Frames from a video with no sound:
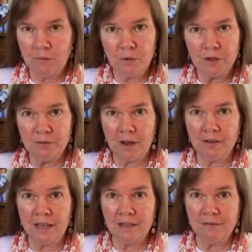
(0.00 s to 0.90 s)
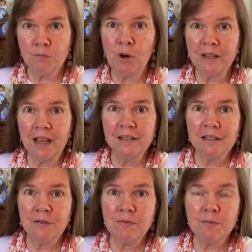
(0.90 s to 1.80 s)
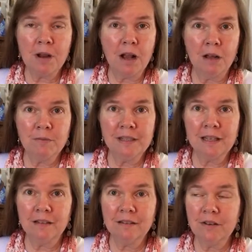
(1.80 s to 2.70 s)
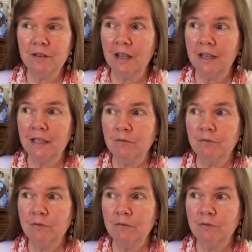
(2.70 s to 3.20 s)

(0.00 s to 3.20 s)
We're again broadcasting from Conway, South Carolina.